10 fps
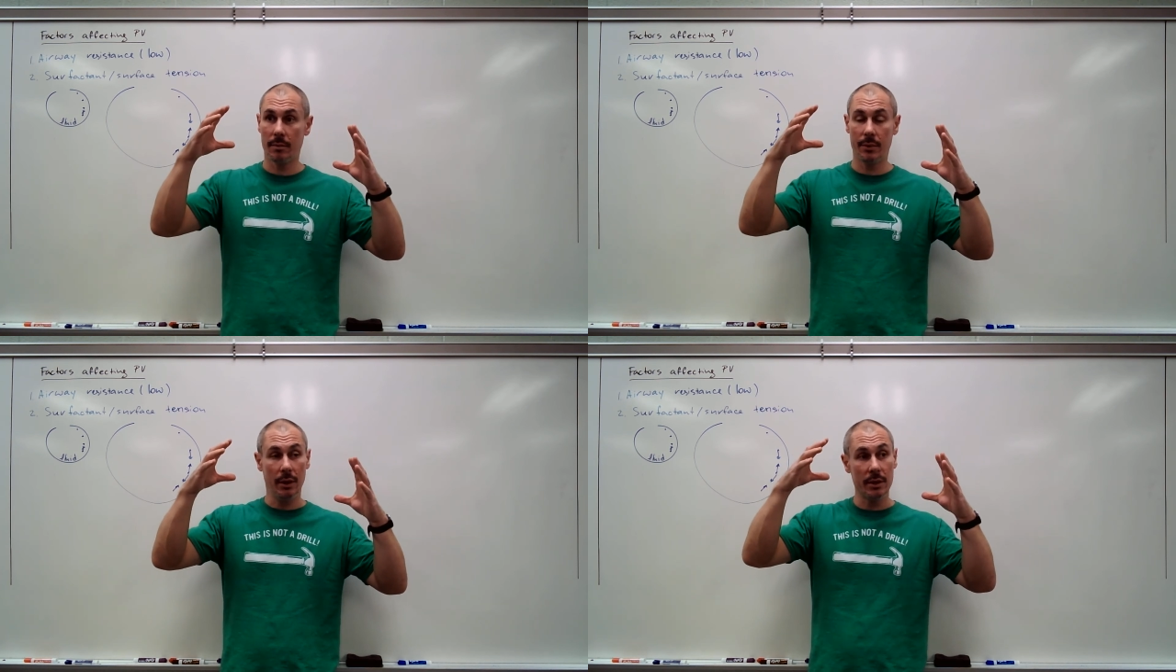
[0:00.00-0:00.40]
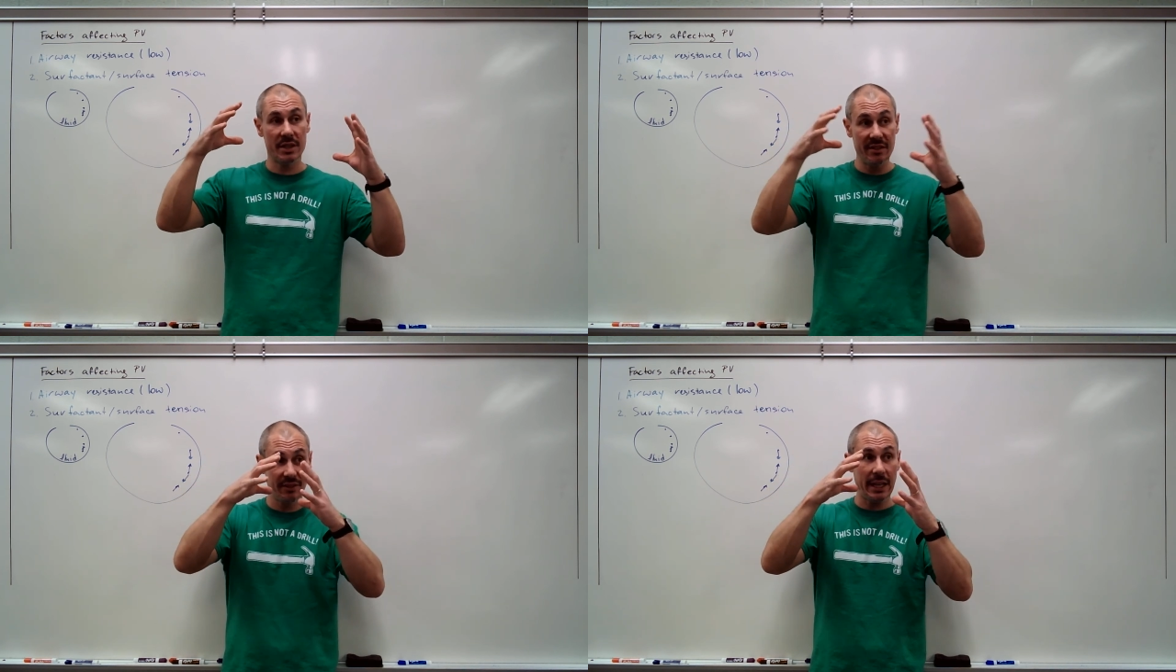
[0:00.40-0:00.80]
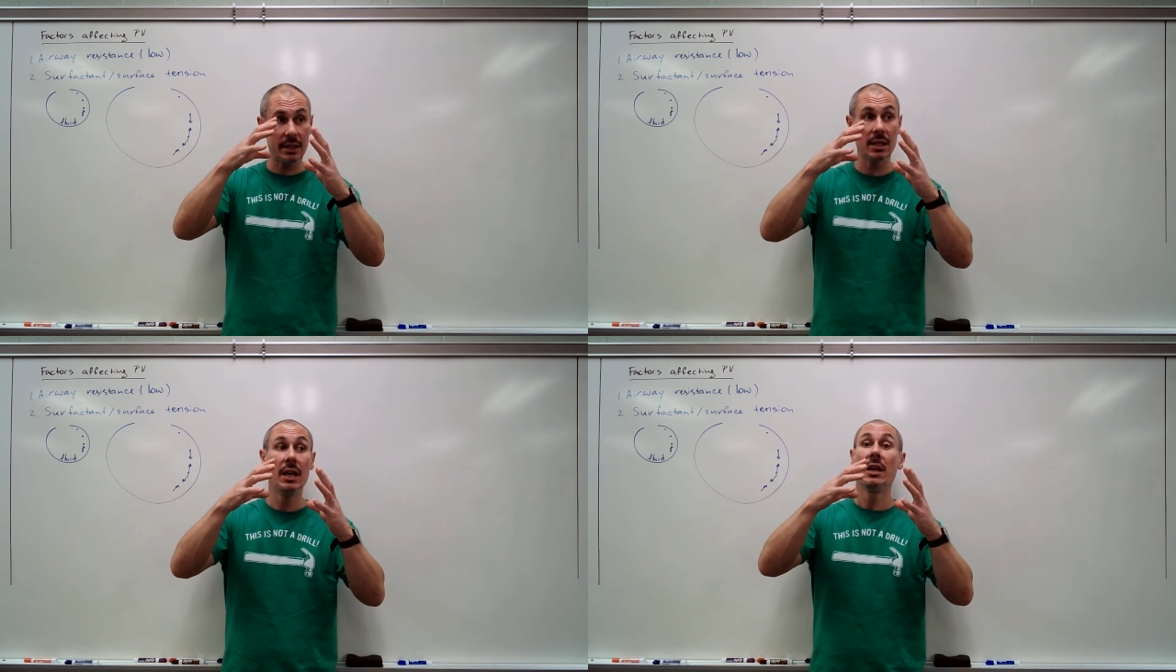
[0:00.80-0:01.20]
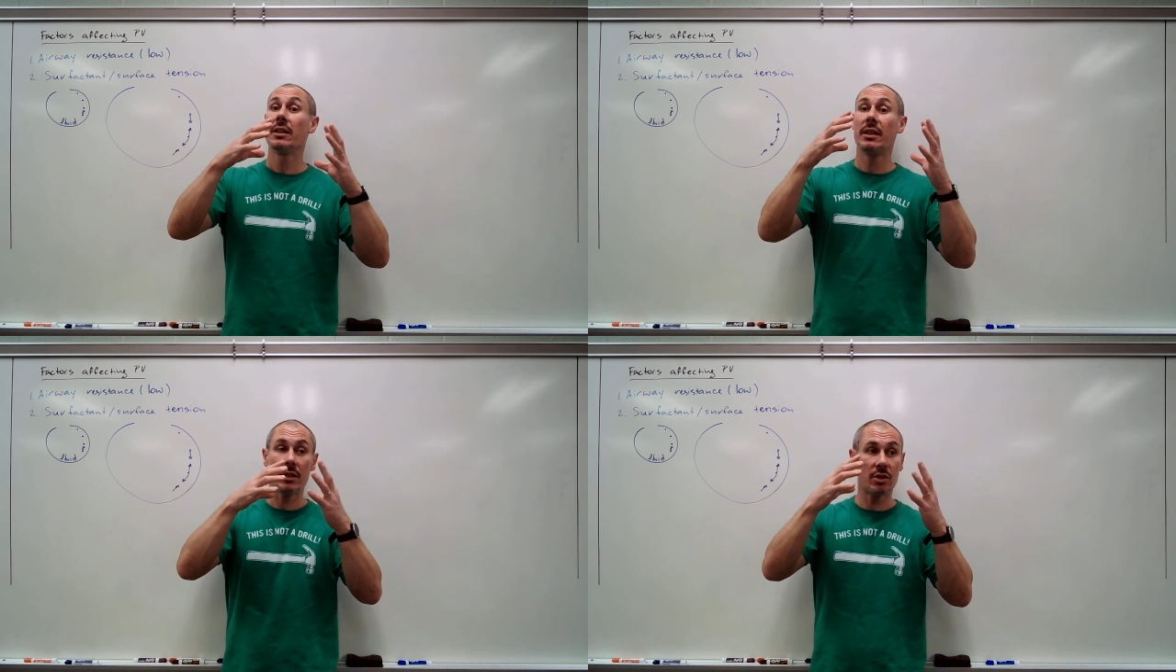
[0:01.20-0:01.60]
the lungs deflate,
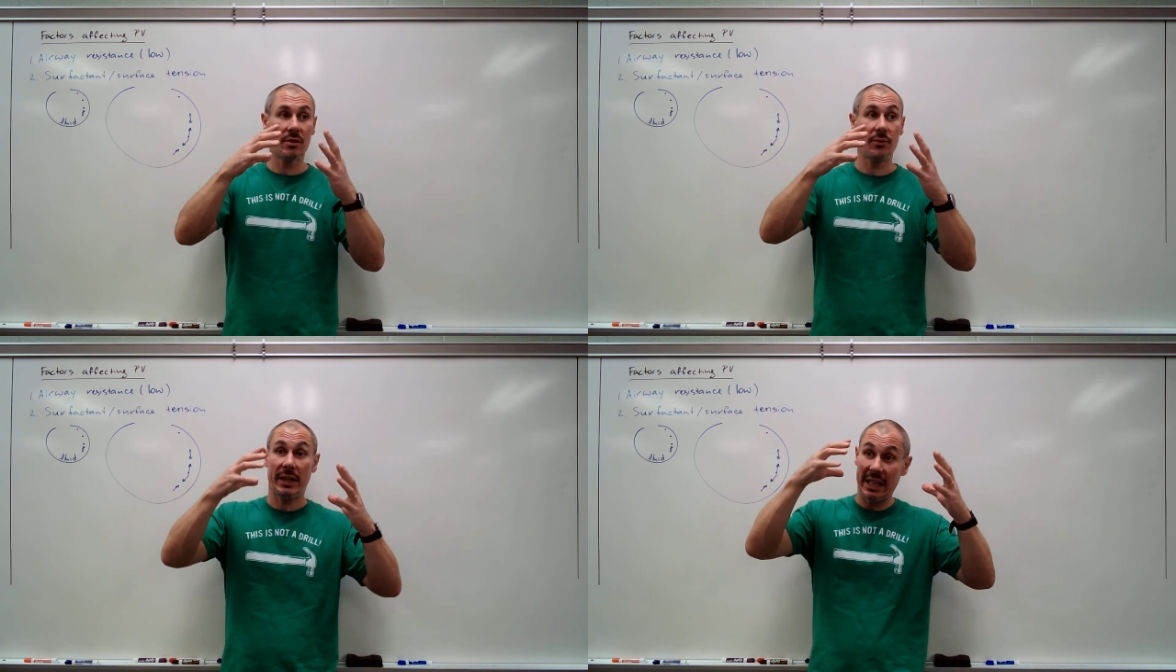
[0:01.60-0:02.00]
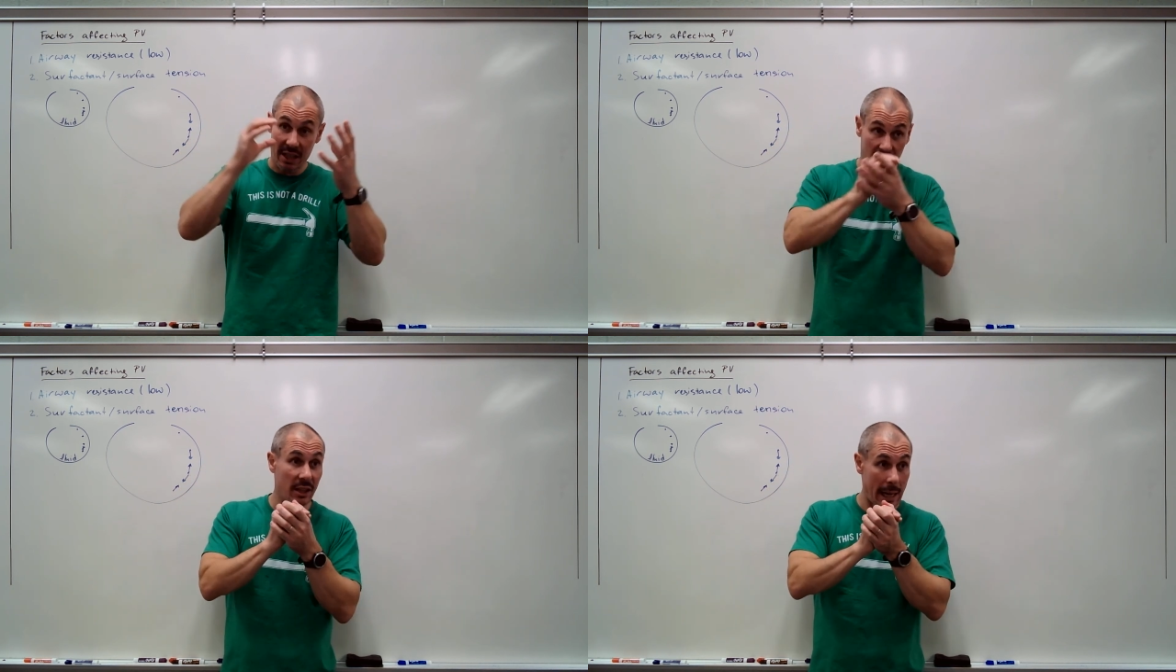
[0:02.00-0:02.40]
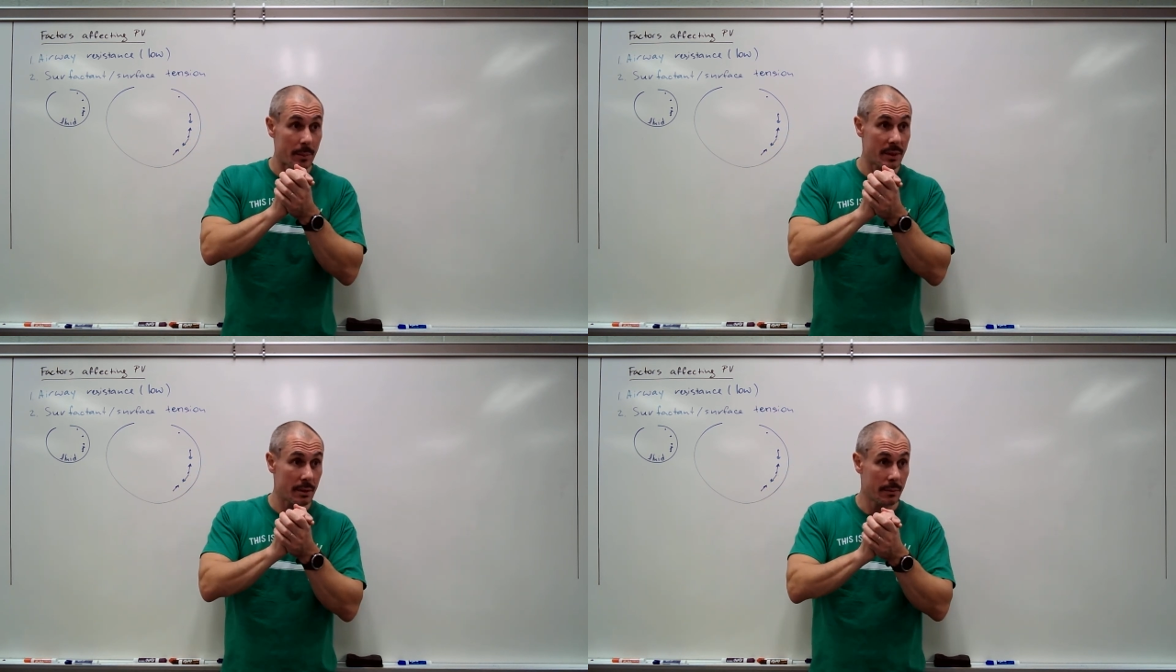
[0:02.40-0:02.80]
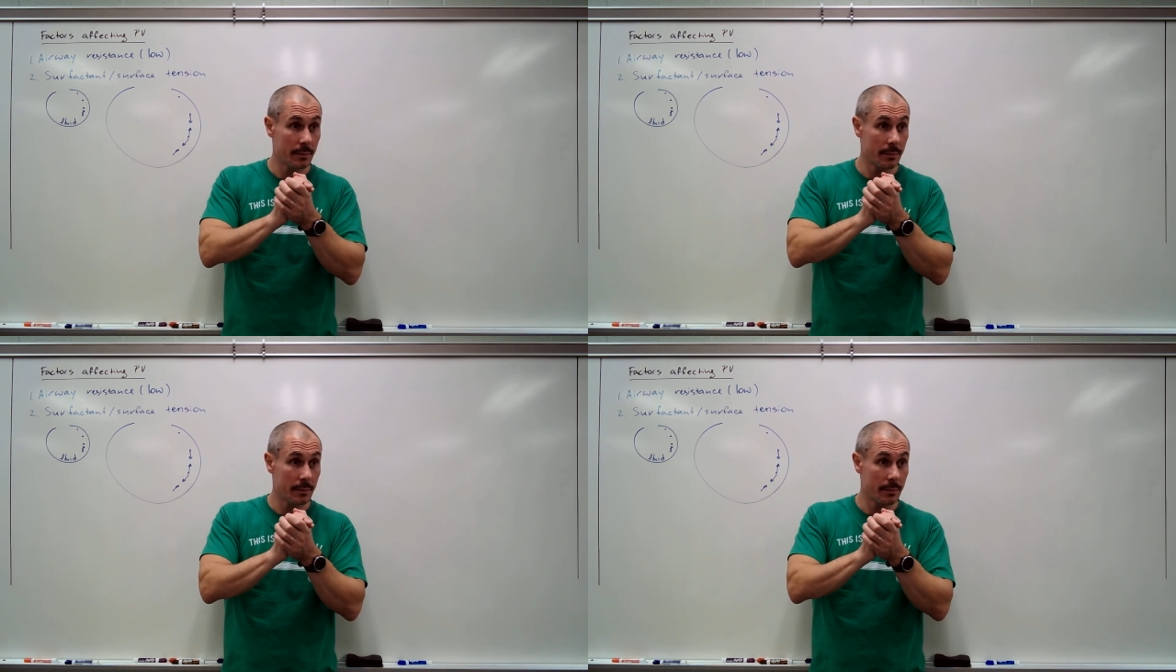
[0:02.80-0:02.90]
they not just deflate, they collapse.